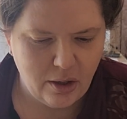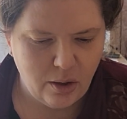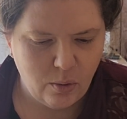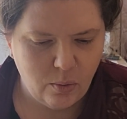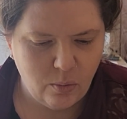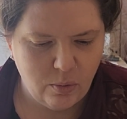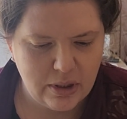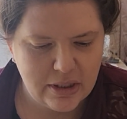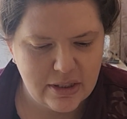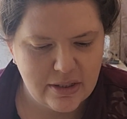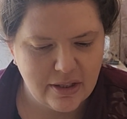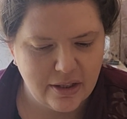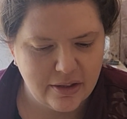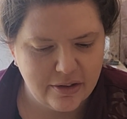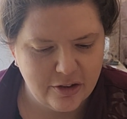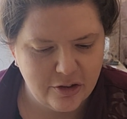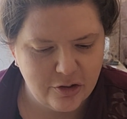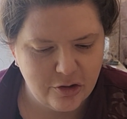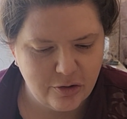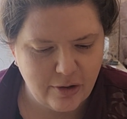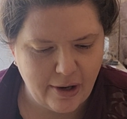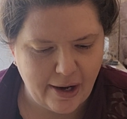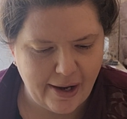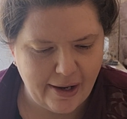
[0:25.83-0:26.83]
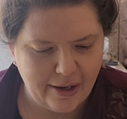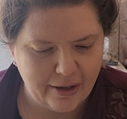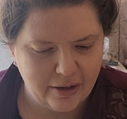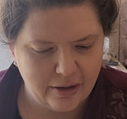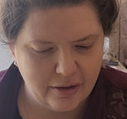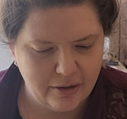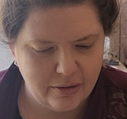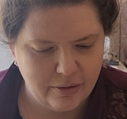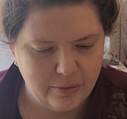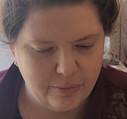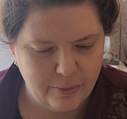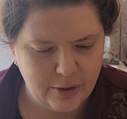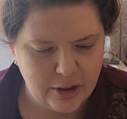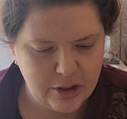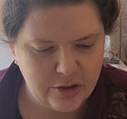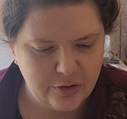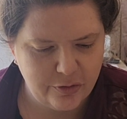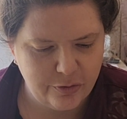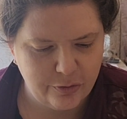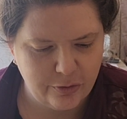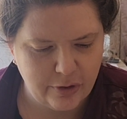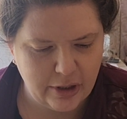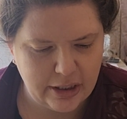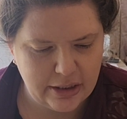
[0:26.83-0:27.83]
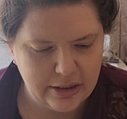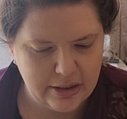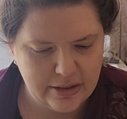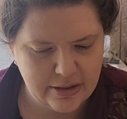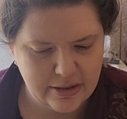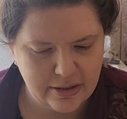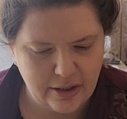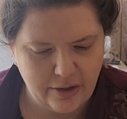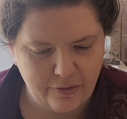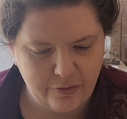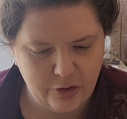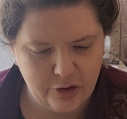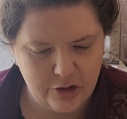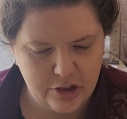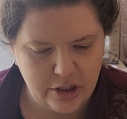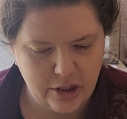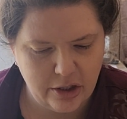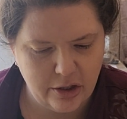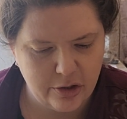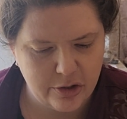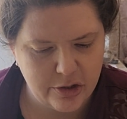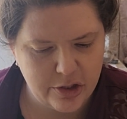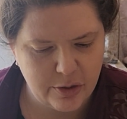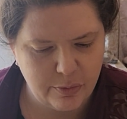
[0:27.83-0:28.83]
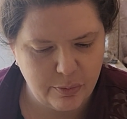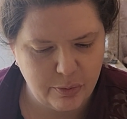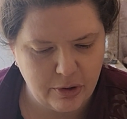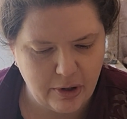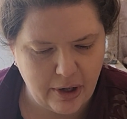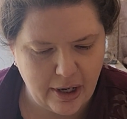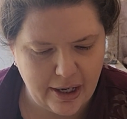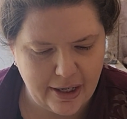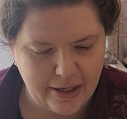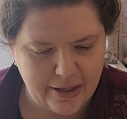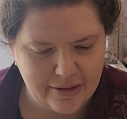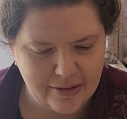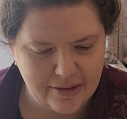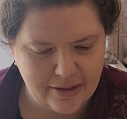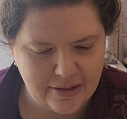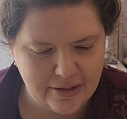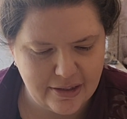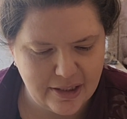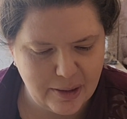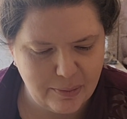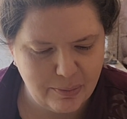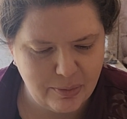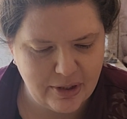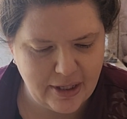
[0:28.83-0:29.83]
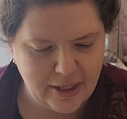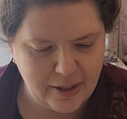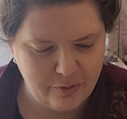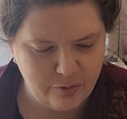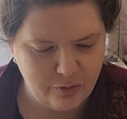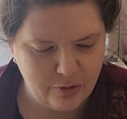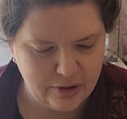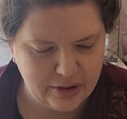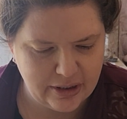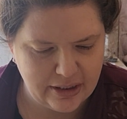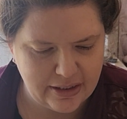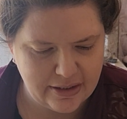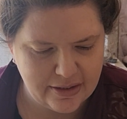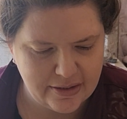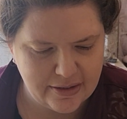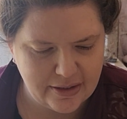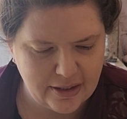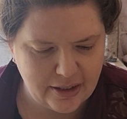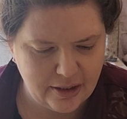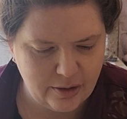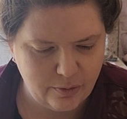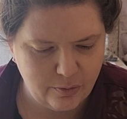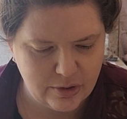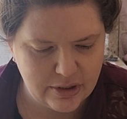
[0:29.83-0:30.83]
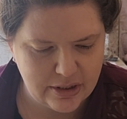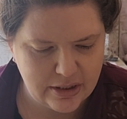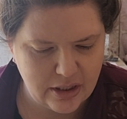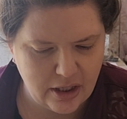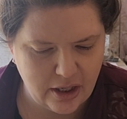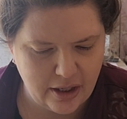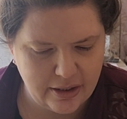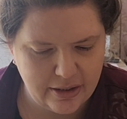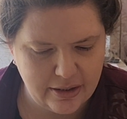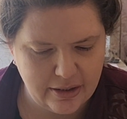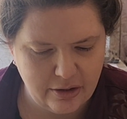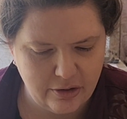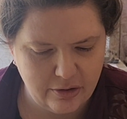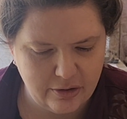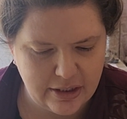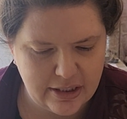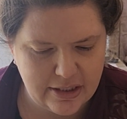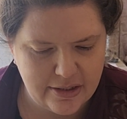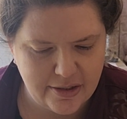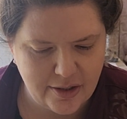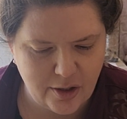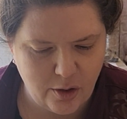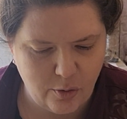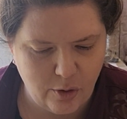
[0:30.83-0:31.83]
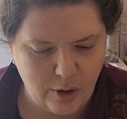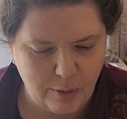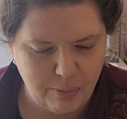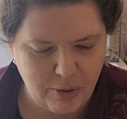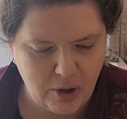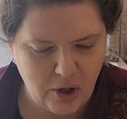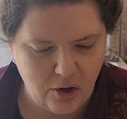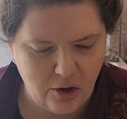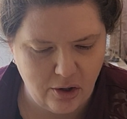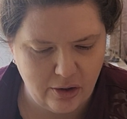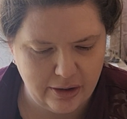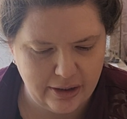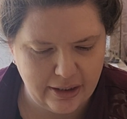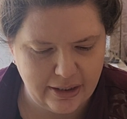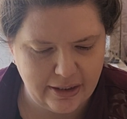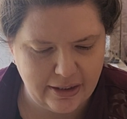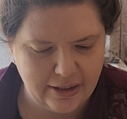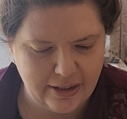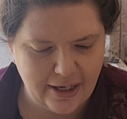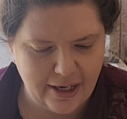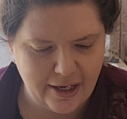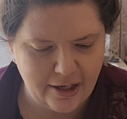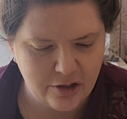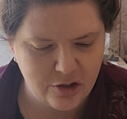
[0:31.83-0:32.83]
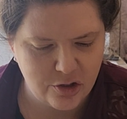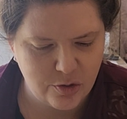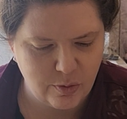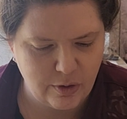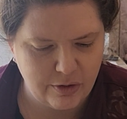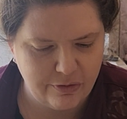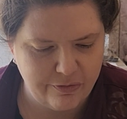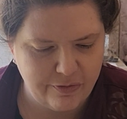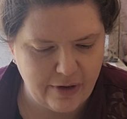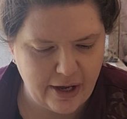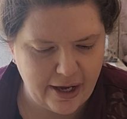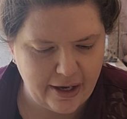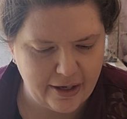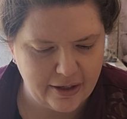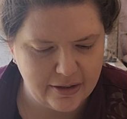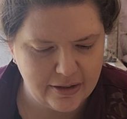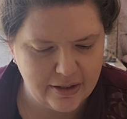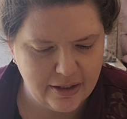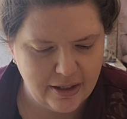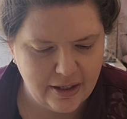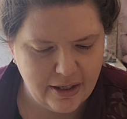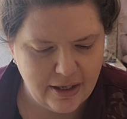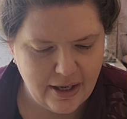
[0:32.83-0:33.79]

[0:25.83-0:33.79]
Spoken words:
once on the track, Much Afraid discovered to her surprise and deep thankfulness that it was not nearly so appalling in actual fact